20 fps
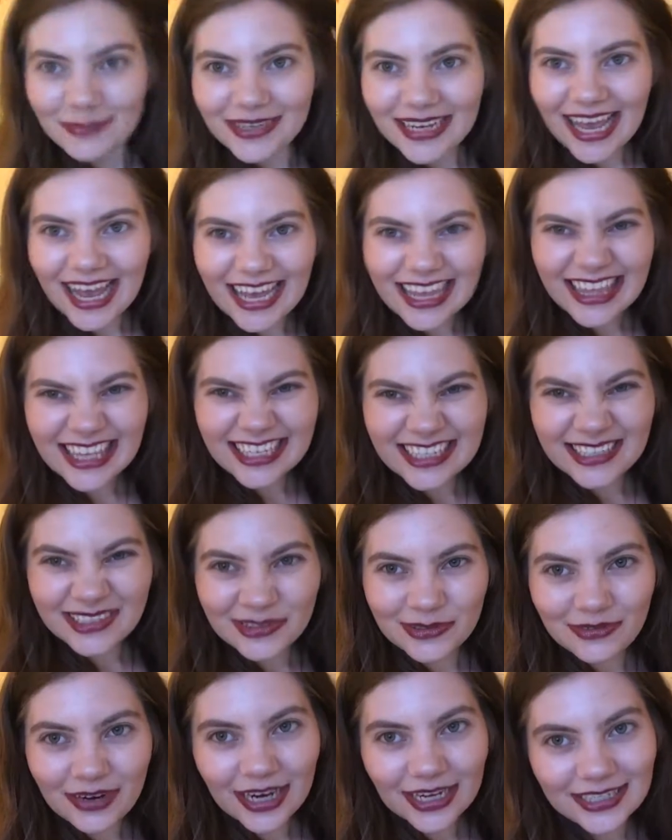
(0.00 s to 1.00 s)
But yeah, I think
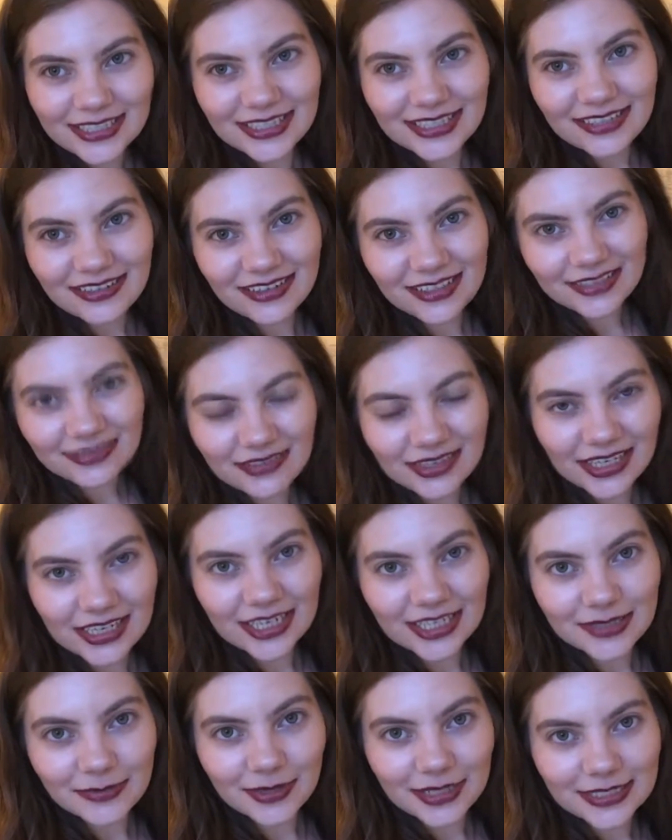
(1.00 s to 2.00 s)
it's alright. It still looks really
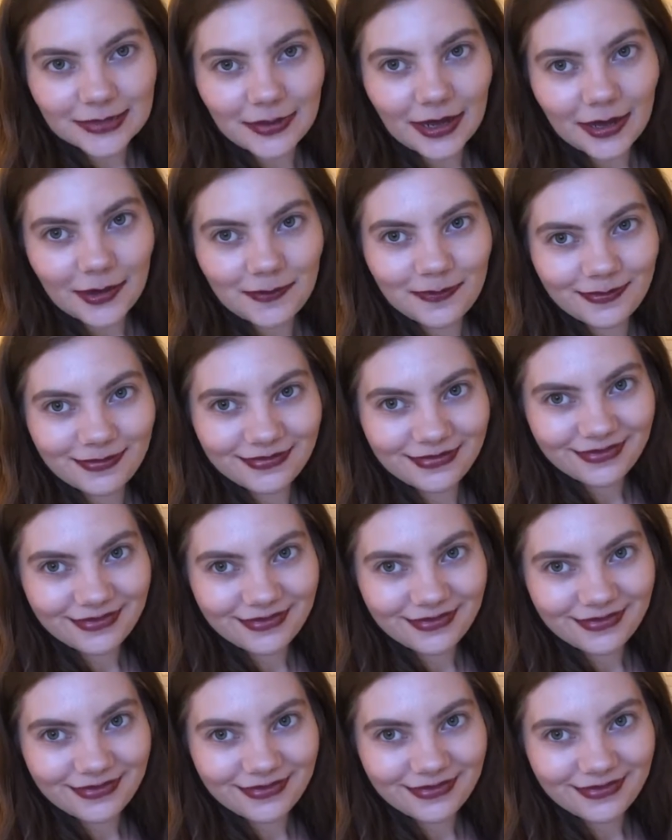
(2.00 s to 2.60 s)
nice when I smile.